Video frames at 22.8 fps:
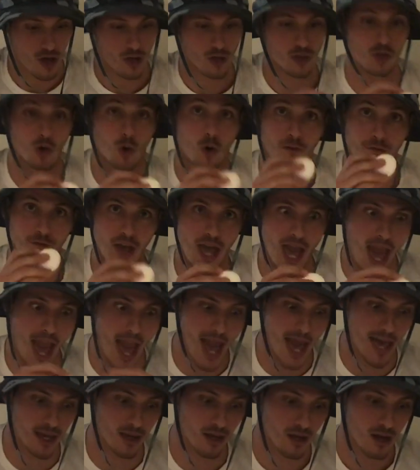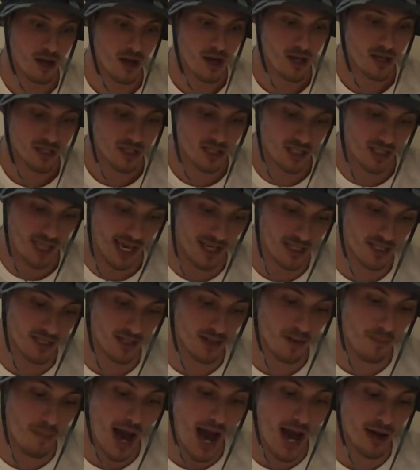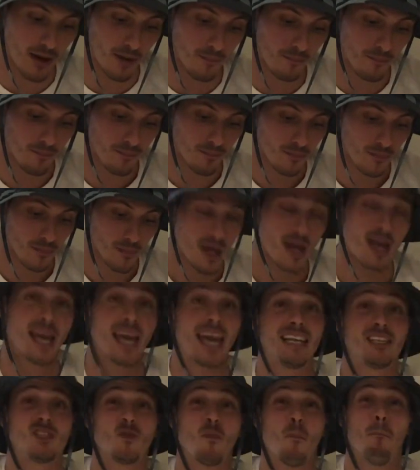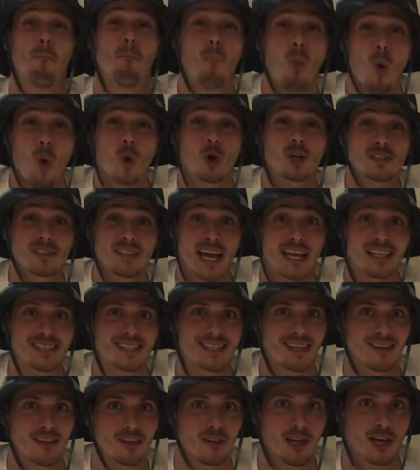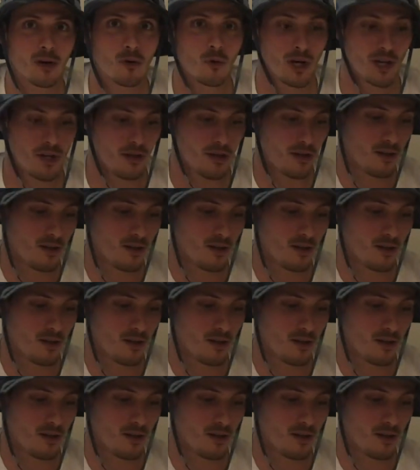So if the egg sinks to the bottom, it's more dense than the liquid.